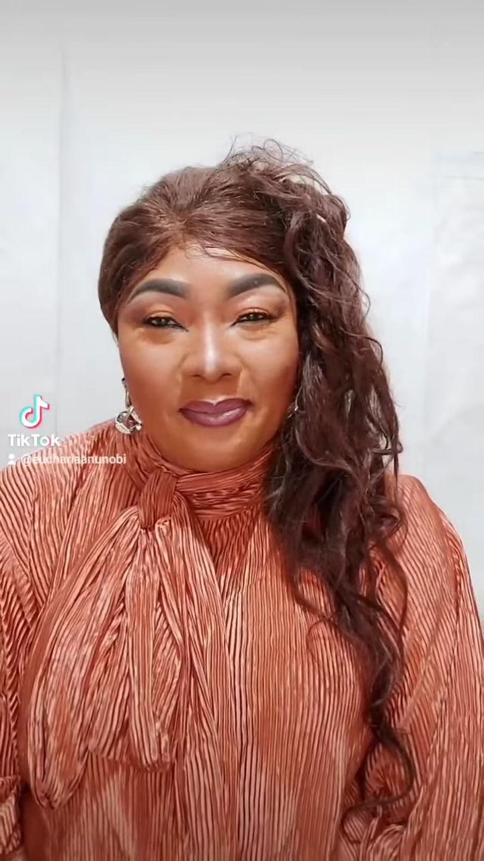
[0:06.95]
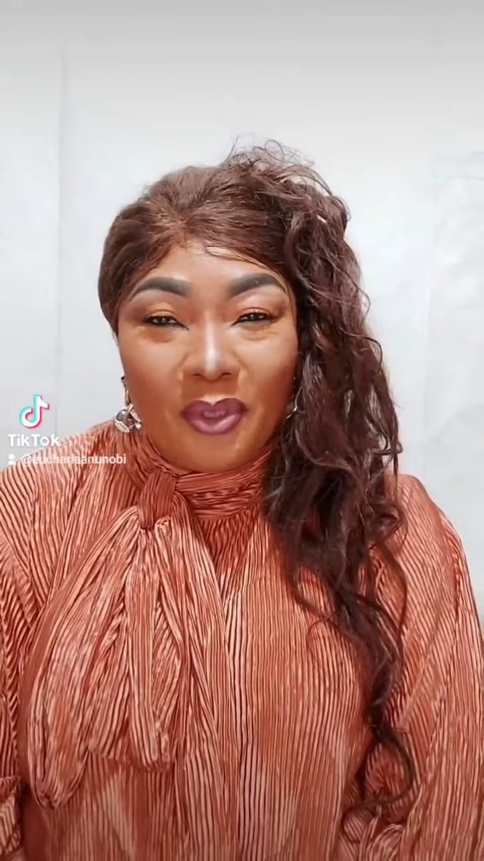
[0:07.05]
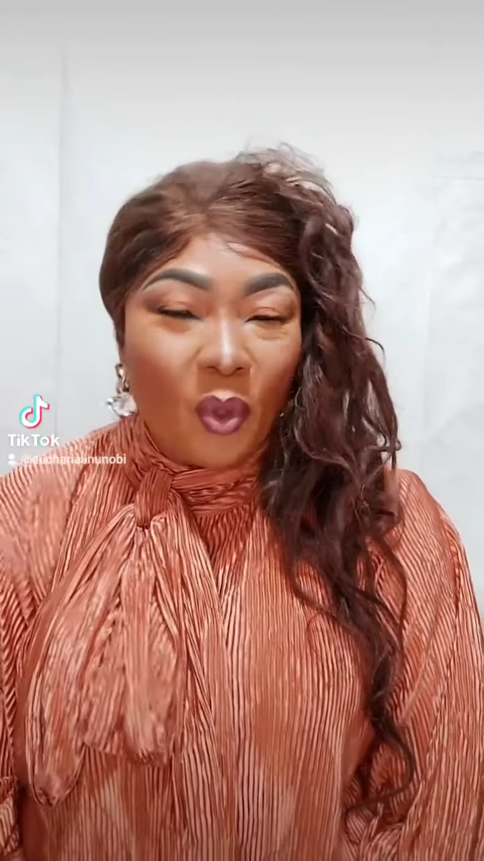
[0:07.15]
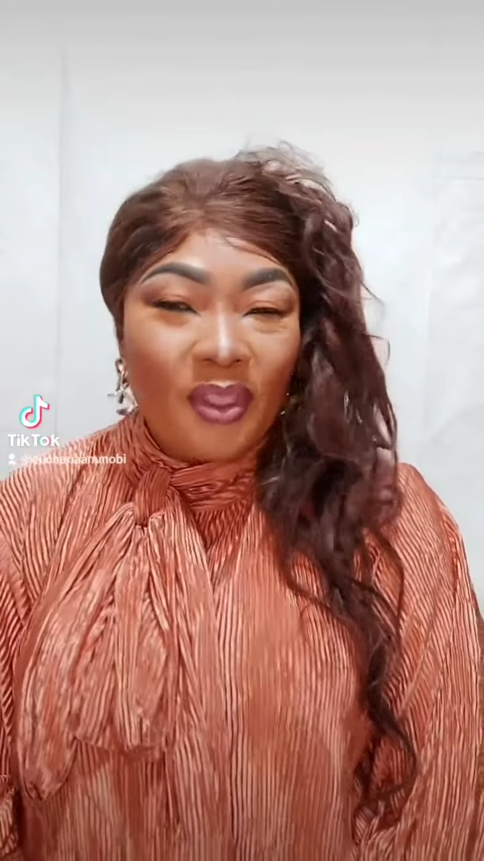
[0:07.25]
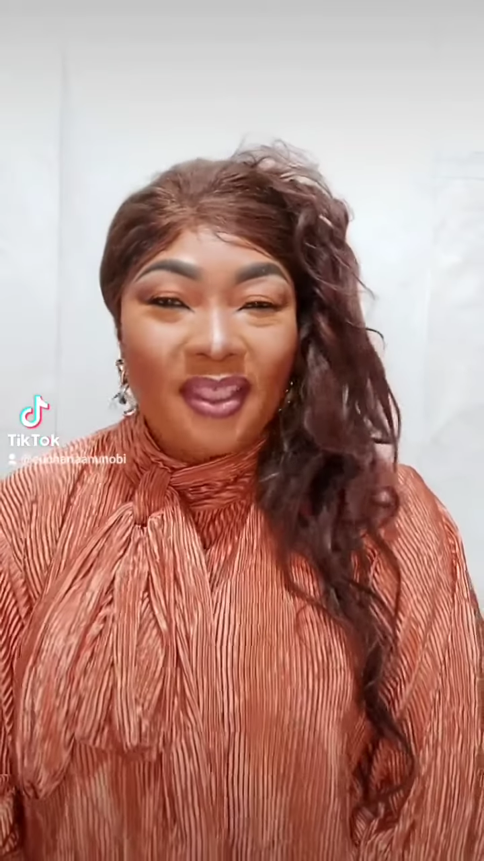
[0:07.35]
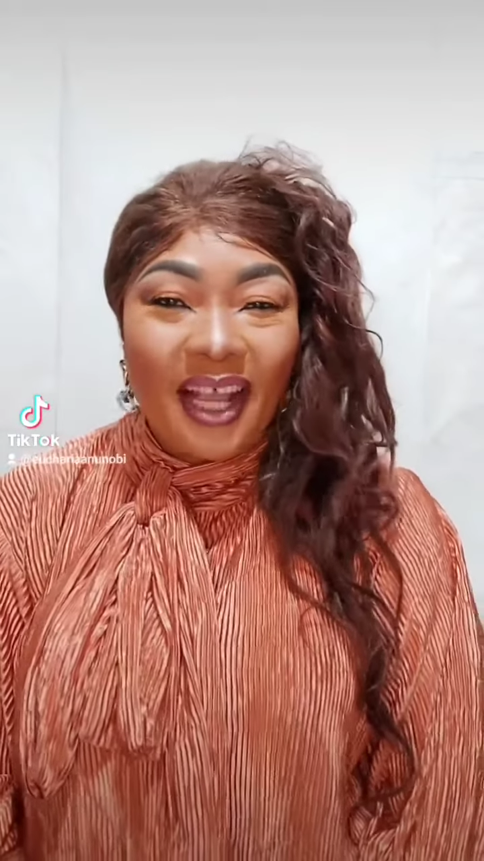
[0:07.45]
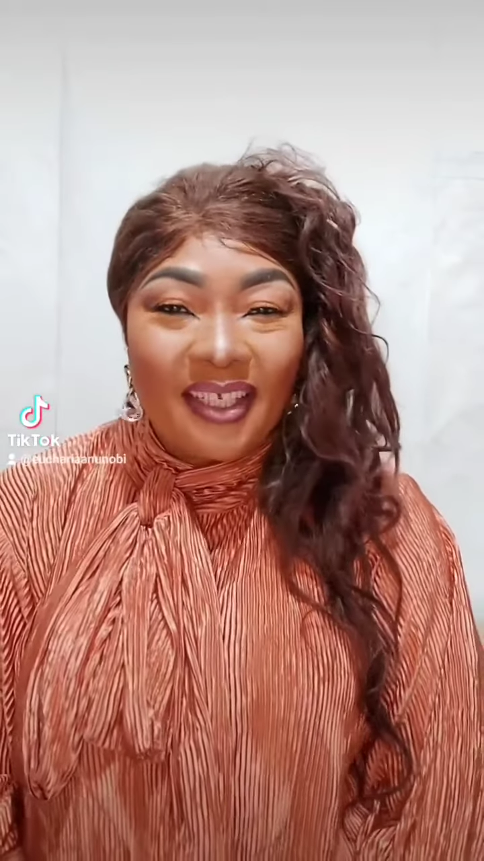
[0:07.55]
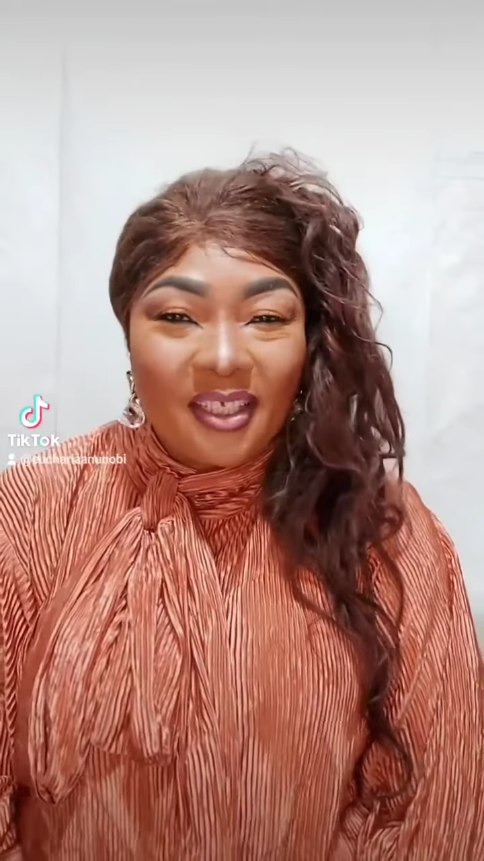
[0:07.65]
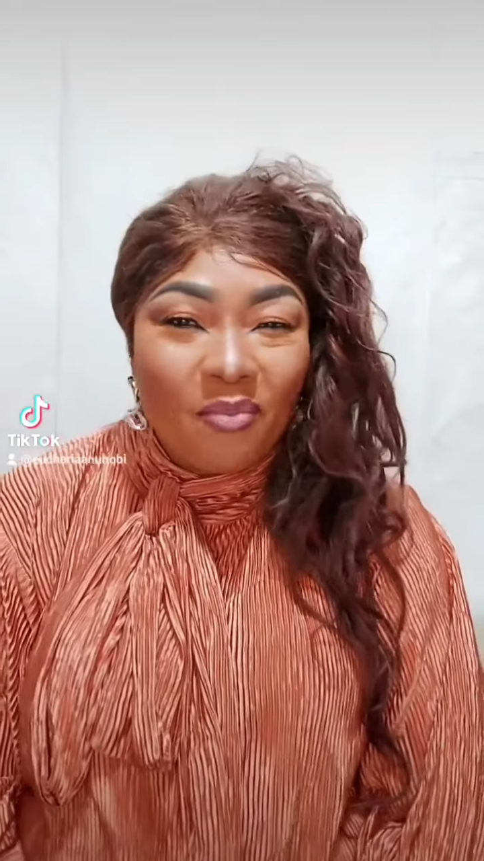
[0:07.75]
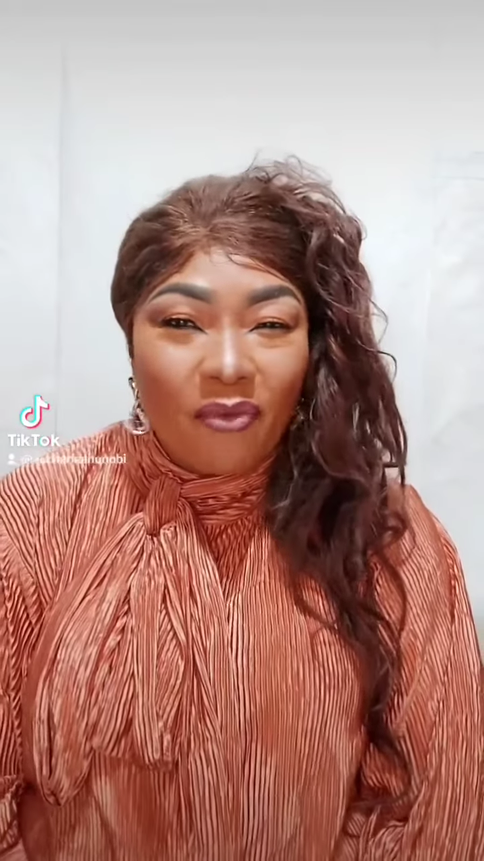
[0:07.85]
No
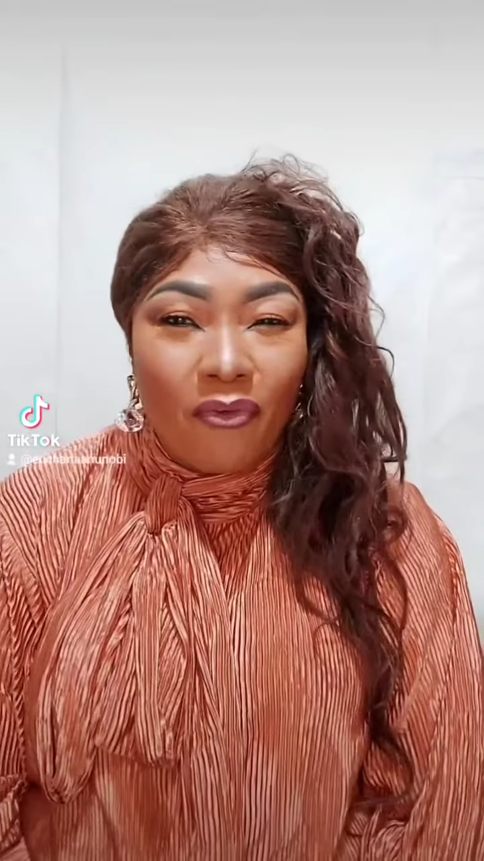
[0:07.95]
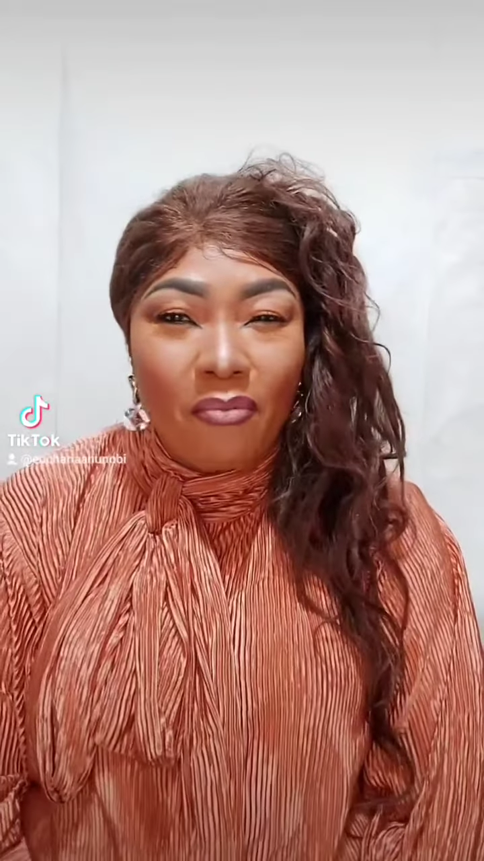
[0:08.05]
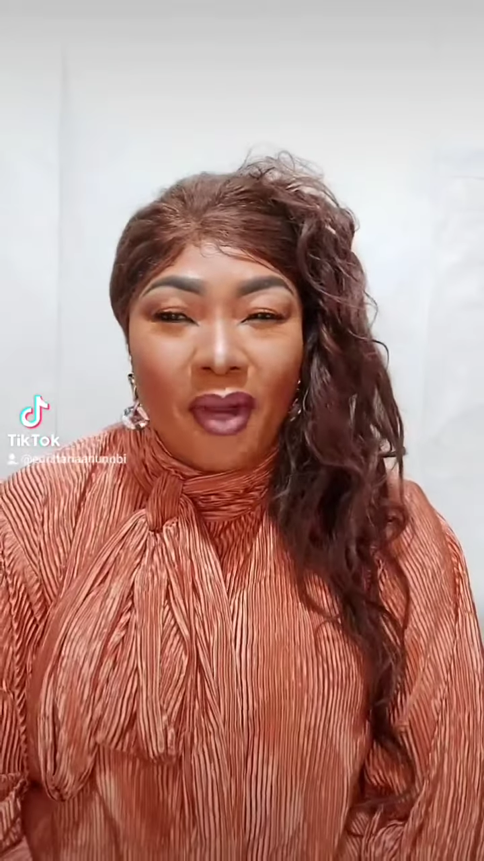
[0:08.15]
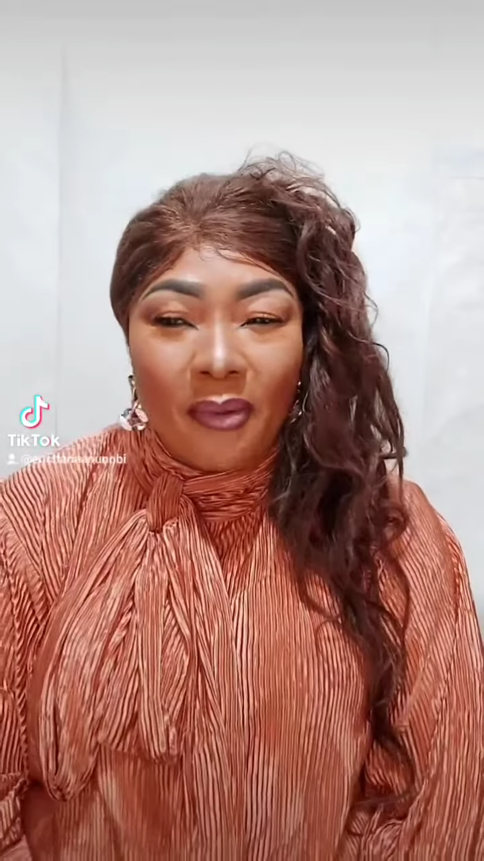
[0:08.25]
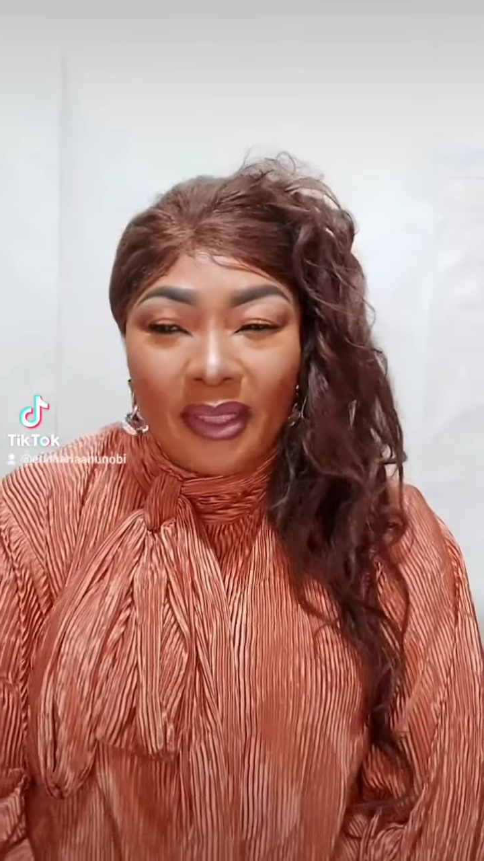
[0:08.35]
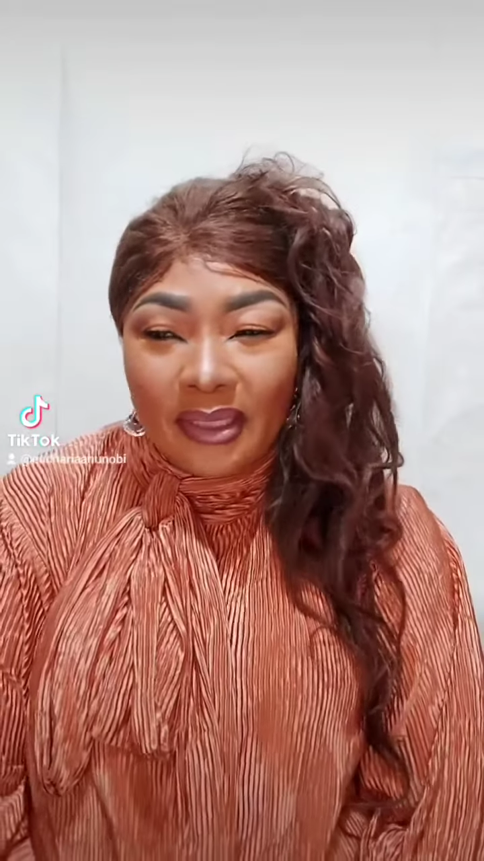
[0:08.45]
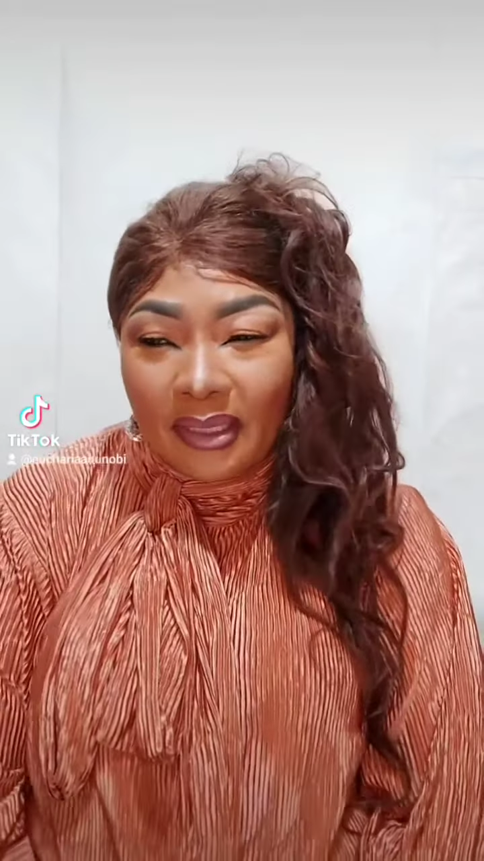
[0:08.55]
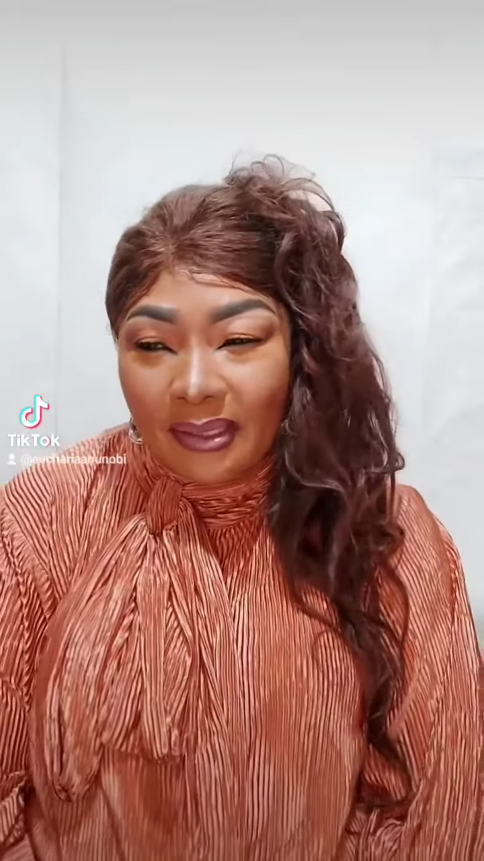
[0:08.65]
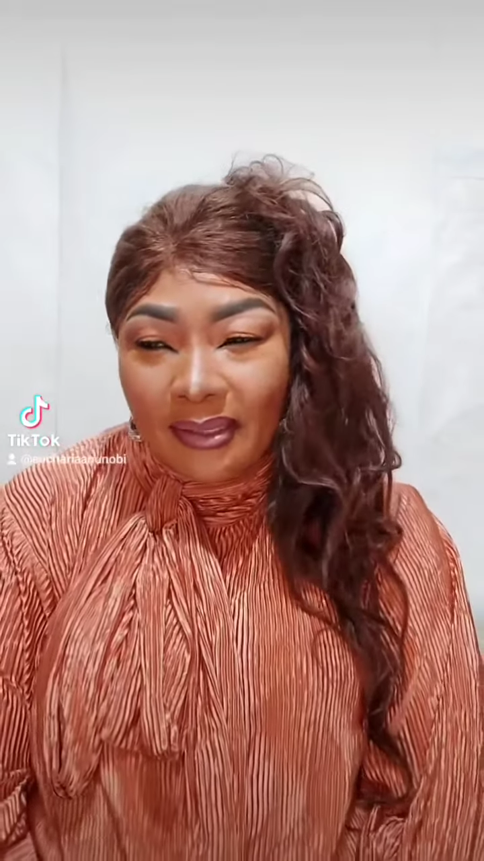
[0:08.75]
sex before marriage.